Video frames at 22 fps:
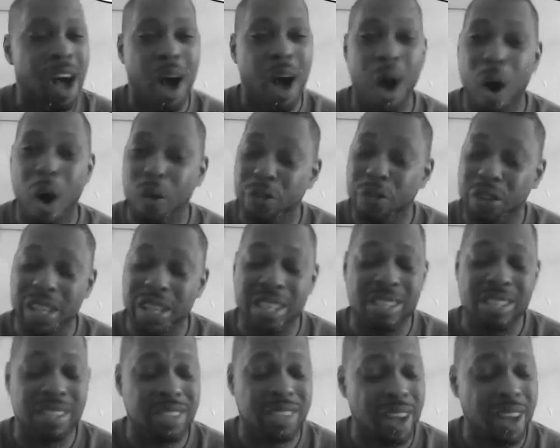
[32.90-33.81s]
off of
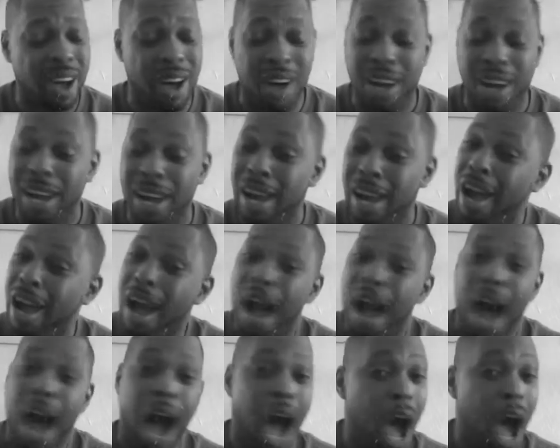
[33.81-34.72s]
this song.
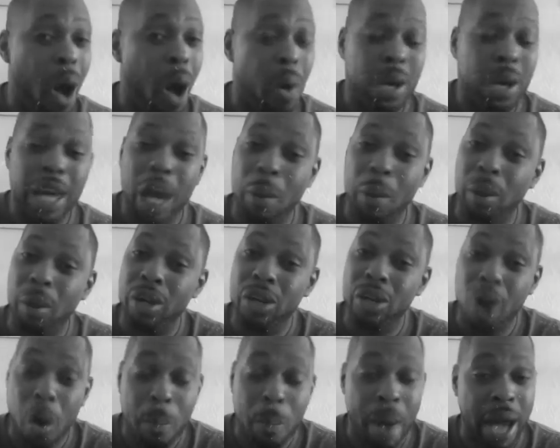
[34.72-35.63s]
I don't care what
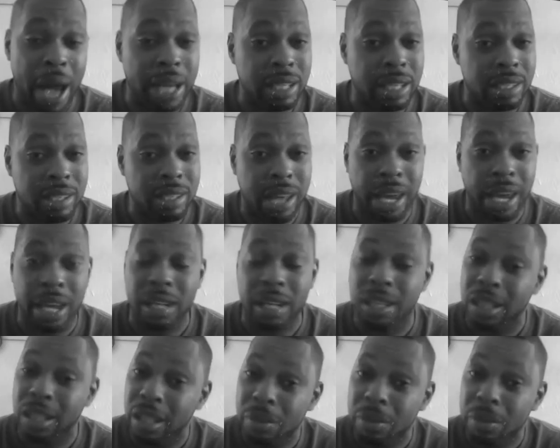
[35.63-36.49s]
nobody say.